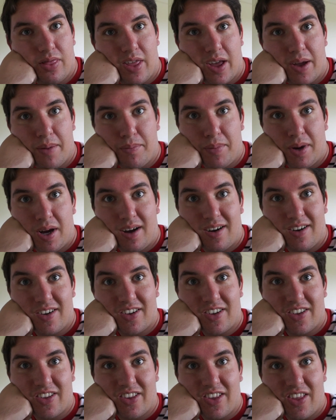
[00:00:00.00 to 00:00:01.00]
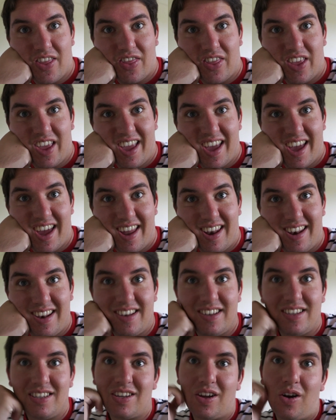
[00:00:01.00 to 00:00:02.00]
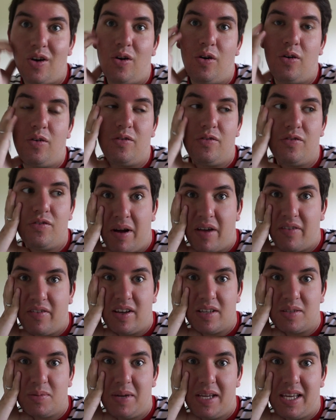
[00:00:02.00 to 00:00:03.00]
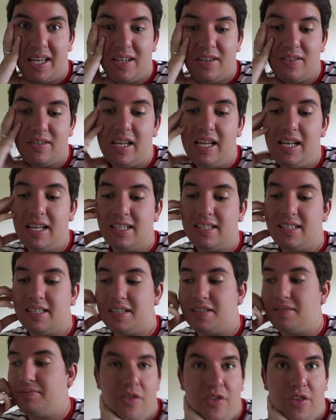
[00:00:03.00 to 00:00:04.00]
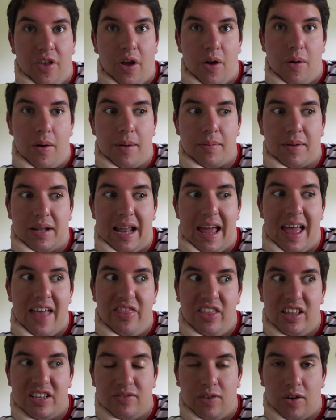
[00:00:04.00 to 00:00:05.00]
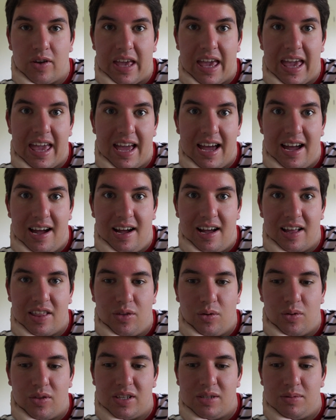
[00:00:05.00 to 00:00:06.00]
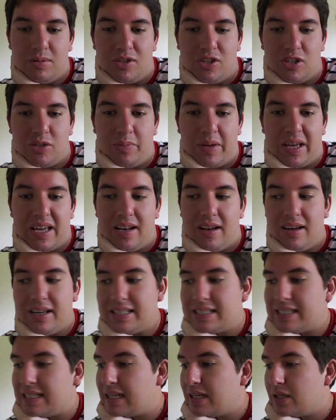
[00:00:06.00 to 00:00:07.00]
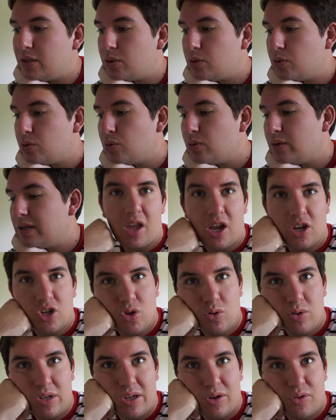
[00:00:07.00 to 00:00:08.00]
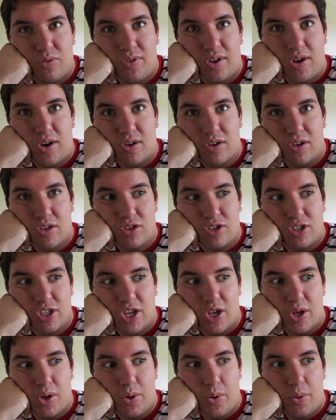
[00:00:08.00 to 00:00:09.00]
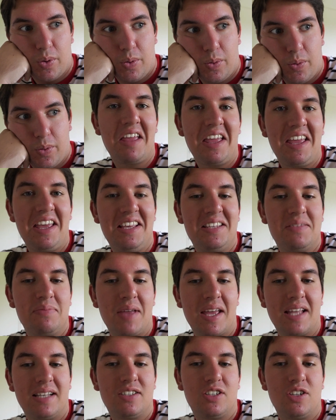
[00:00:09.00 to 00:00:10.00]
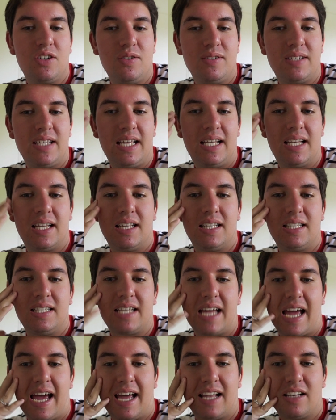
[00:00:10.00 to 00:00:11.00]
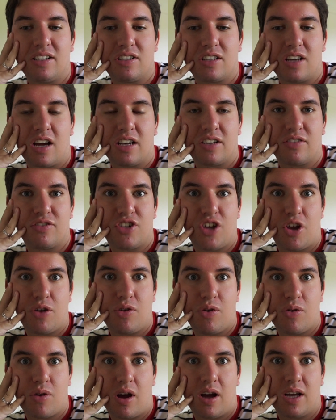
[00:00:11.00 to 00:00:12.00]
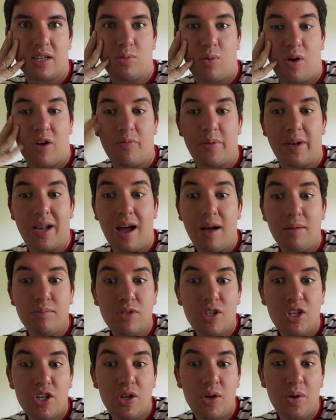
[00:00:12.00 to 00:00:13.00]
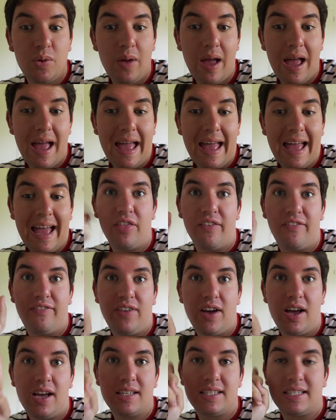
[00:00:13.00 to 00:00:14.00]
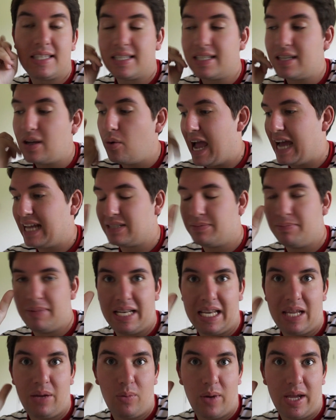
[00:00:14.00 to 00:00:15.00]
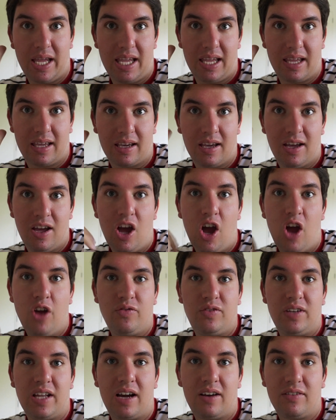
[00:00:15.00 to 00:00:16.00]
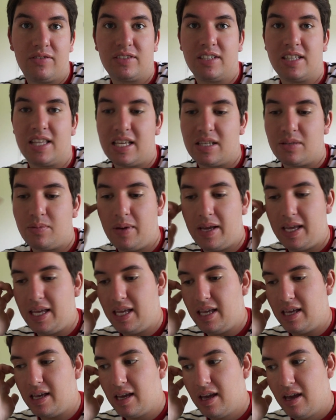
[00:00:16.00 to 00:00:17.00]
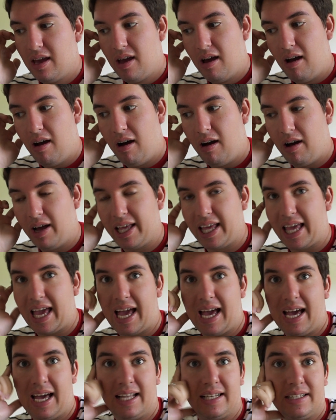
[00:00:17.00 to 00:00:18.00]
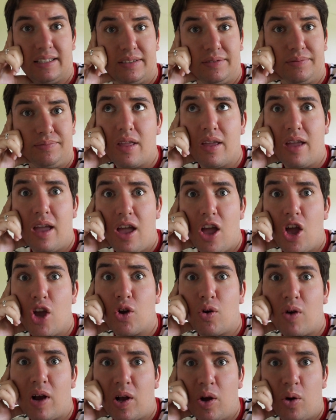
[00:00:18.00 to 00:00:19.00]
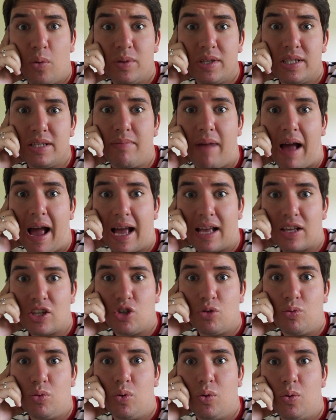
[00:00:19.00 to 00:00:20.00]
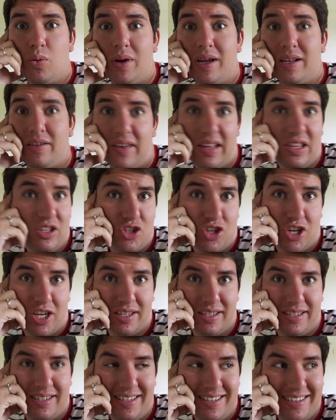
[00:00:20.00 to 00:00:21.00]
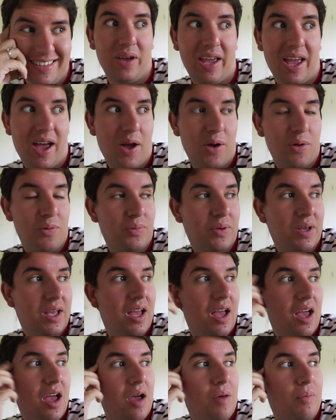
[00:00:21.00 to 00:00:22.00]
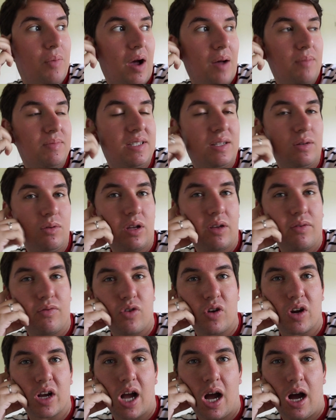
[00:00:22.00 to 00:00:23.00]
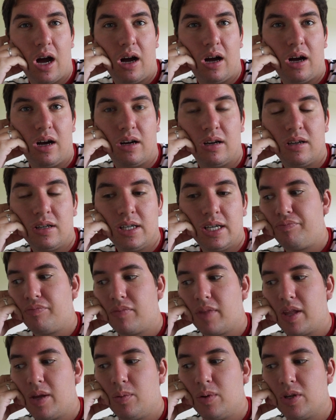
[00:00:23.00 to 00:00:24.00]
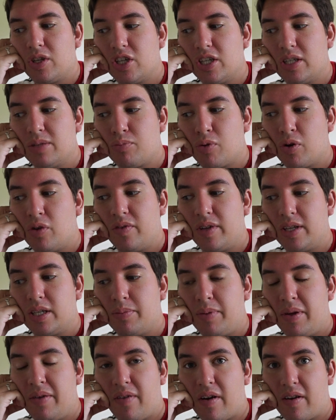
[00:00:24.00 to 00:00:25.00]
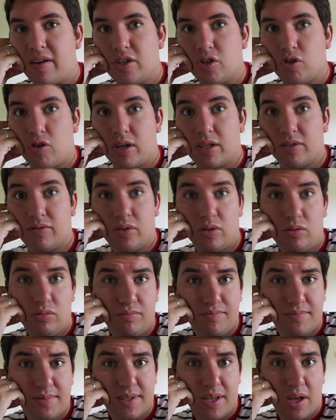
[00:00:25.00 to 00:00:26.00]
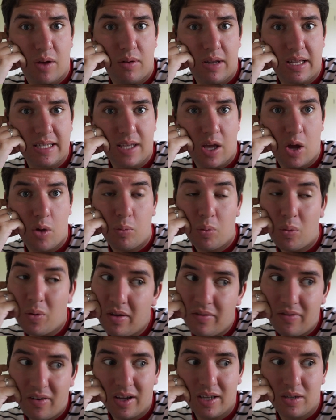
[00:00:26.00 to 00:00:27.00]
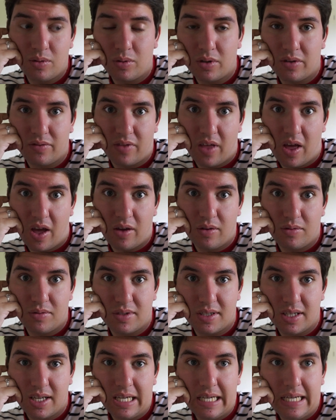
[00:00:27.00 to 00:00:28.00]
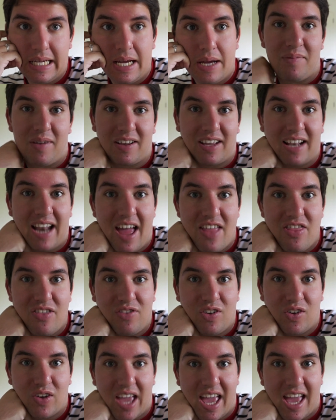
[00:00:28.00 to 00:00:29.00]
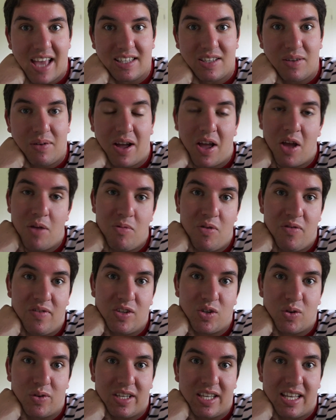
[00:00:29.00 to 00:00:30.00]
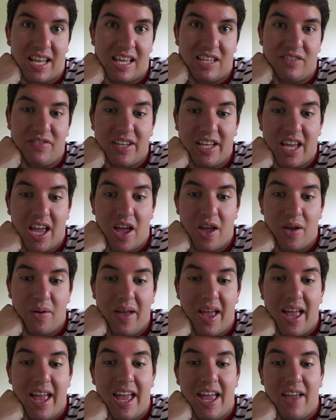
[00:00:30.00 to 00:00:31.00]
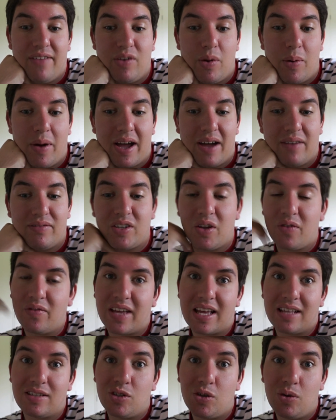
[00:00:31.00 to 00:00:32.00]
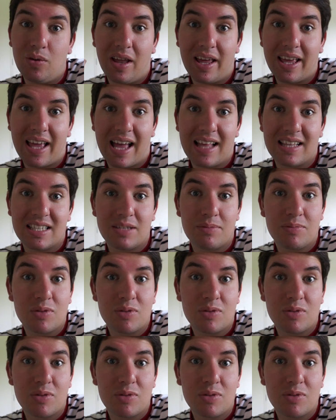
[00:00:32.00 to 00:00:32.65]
that marks the end of my first week in New Zealand. So I'm going to end this vlog here. I thought this would just be a nice little, a short little vlog to ease me into New Zealand and kind of show you guys what I've been up to the first admin week. Hopefully after this week, I can crack on with some actual adventures, we hope. But I'm still looking for a car, which is proving to be very stressful. So let's hope we find one of those. I'm going to end the vlog here, so I hope you've enjoyed today's video. If you have, don't forget to like and